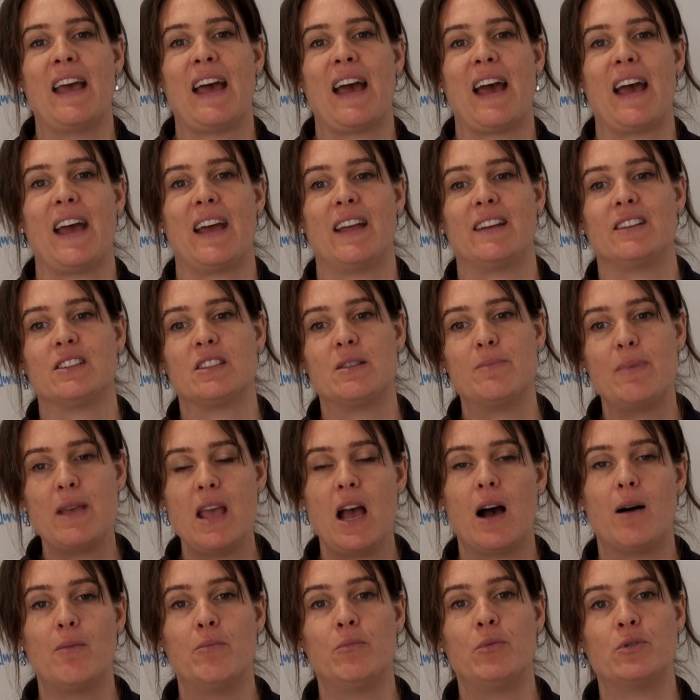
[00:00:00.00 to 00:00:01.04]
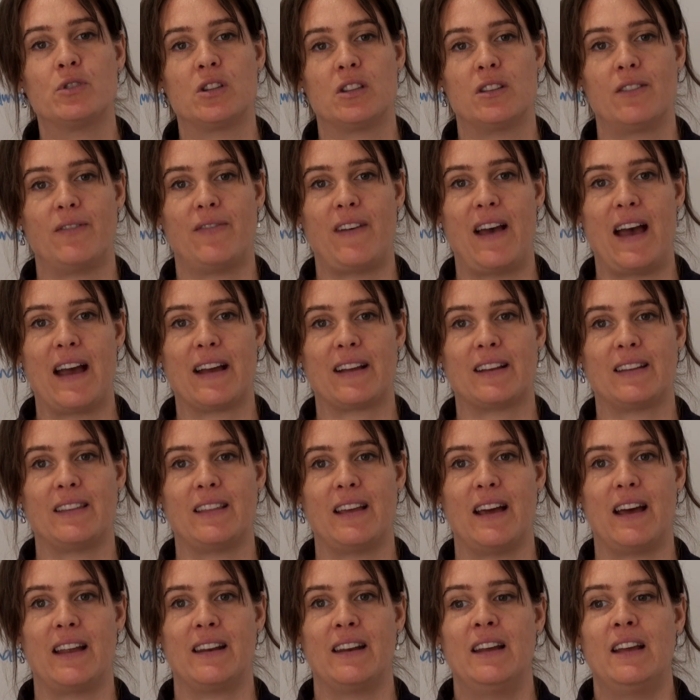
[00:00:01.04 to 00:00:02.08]
And to be humble to the fact
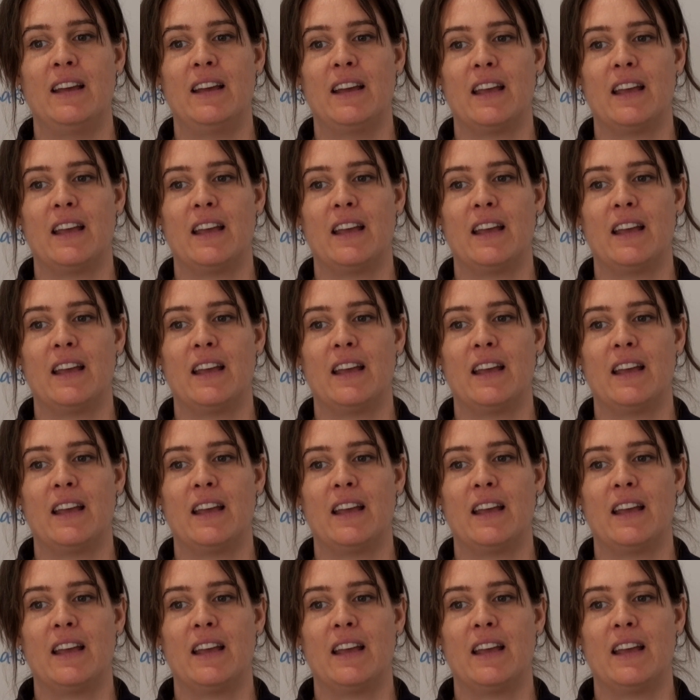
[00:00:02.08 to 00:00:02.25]
that